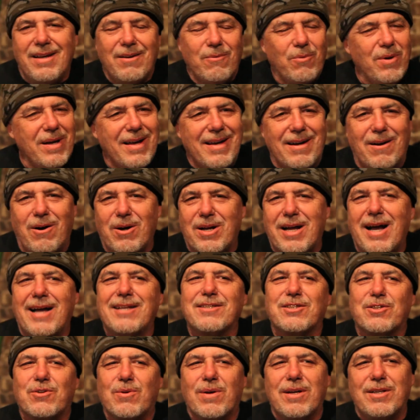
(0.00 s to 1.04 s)
We had all
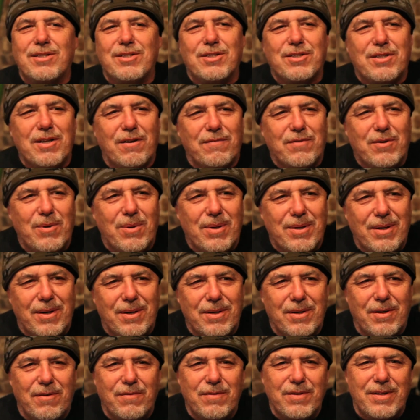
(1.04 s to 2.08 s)
kinds of crazy stuff going
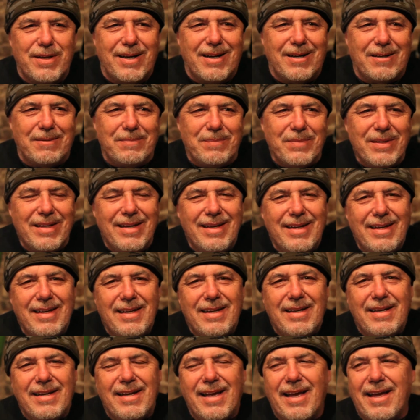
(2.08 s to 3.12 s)
on over there.
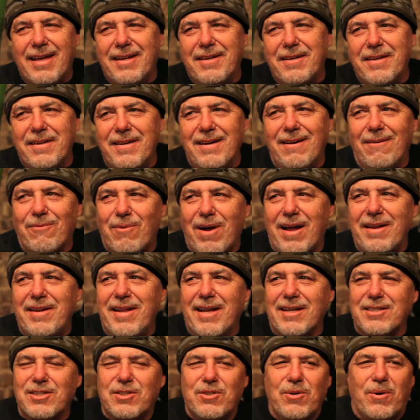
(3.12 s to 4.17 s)
And right
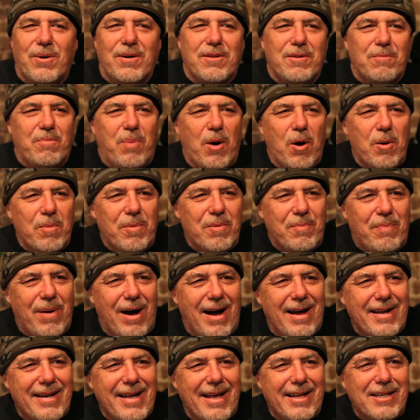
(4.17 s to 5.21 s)
next door, the Pope of
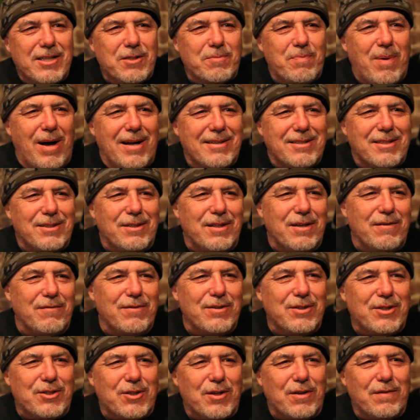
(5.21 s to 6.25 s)
Pot had his pot
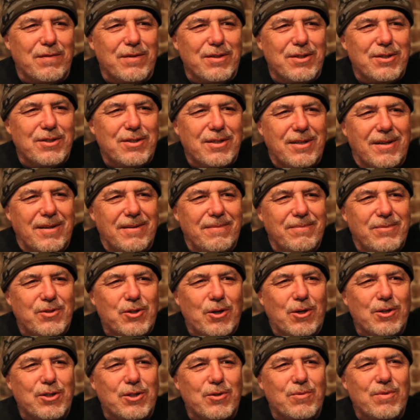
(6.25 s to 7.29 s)
delivery service,
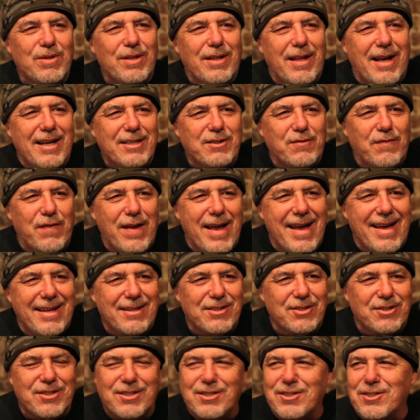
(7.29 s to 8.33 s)
Church of Realized
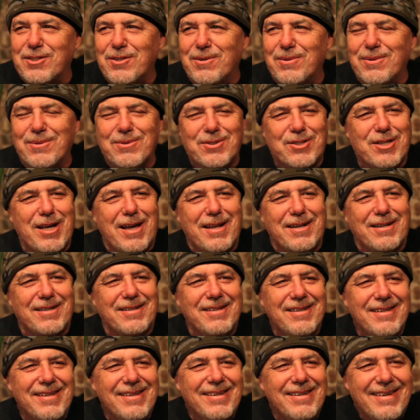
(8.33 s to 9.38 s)
Fantasy. So it was kind
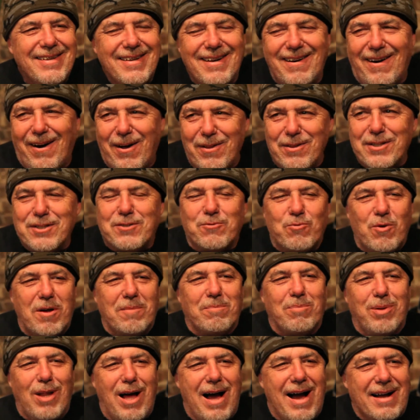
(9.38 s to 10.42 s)
of on this
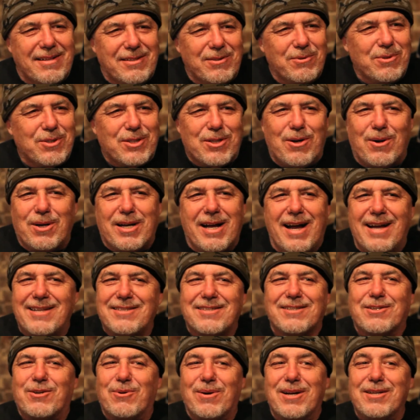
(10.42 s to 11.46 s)
one block, there was all
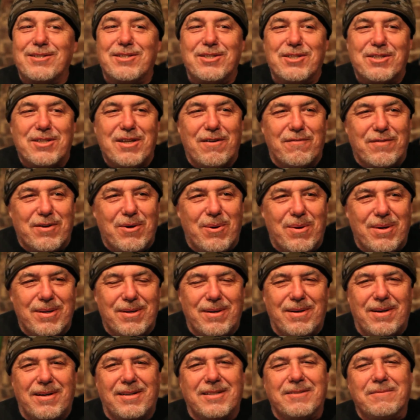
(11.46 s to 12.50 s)
kinds of crazy stuff going
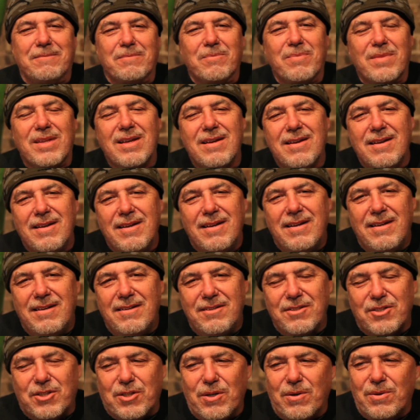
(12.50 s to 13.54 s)

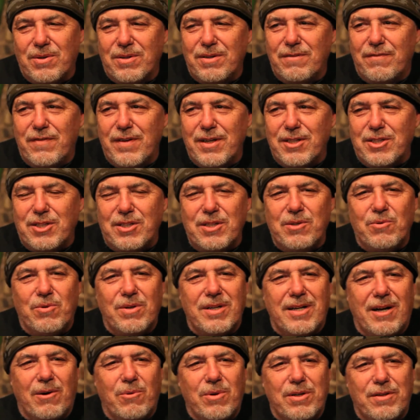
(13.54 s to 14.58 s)
on. So eventually
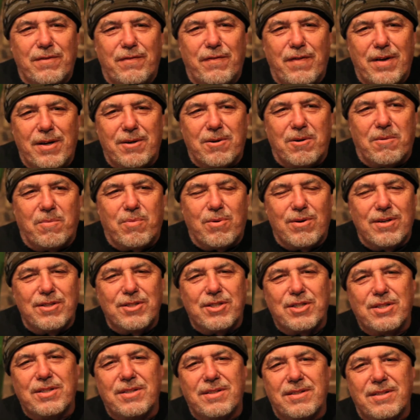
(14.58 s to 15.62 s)
when I went to federal
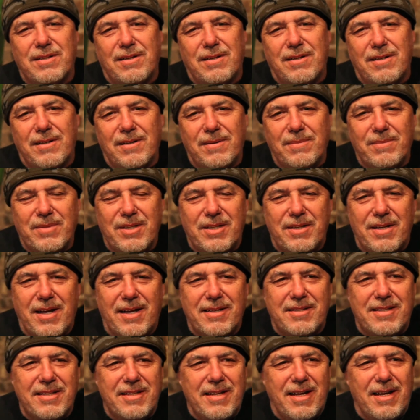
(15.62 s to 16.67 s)
prison in
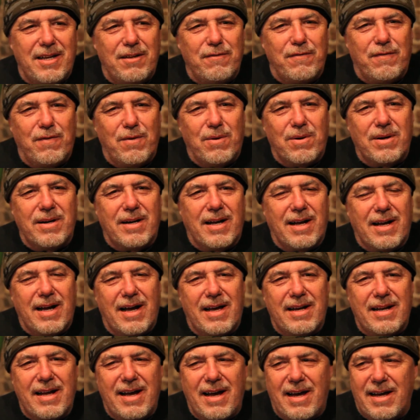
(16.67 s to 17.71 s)
1984 and I
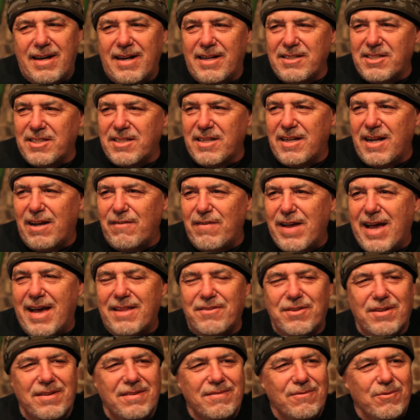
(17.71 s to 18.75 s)
got out, I said, I've
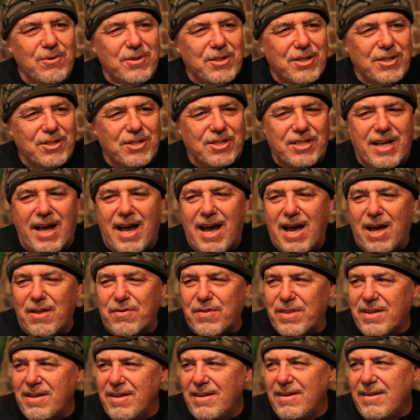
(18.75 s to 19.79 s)
had to leave the
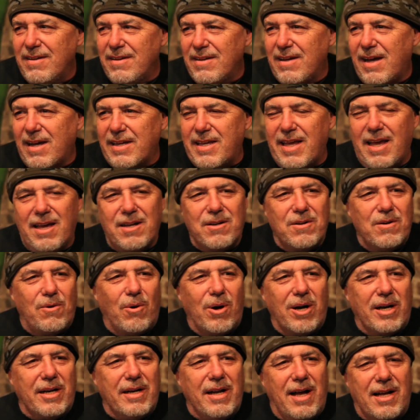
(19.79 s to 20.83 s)
South. I can't
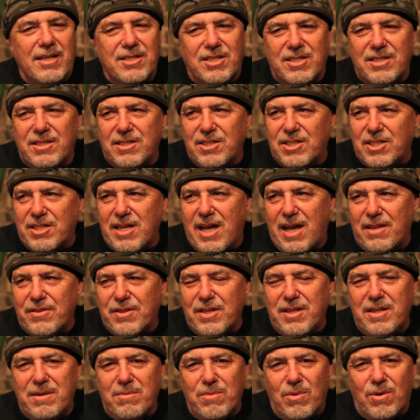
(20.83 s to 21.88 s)
organize in the South
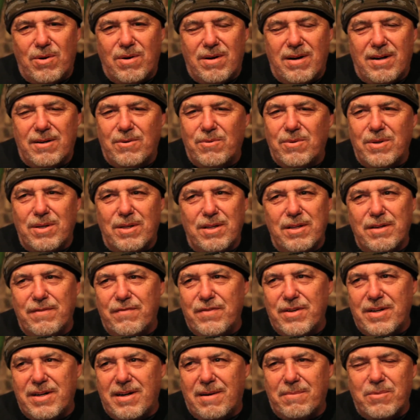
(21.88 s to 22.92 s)
anymore. I don't want to
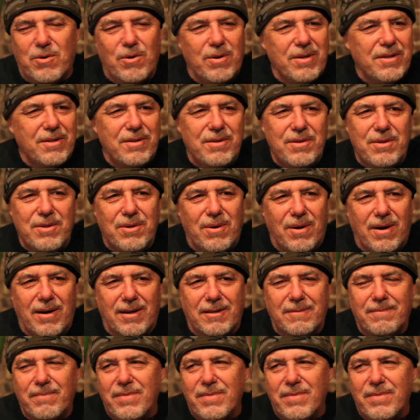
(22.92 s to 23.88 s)
live there. I'm going to New York.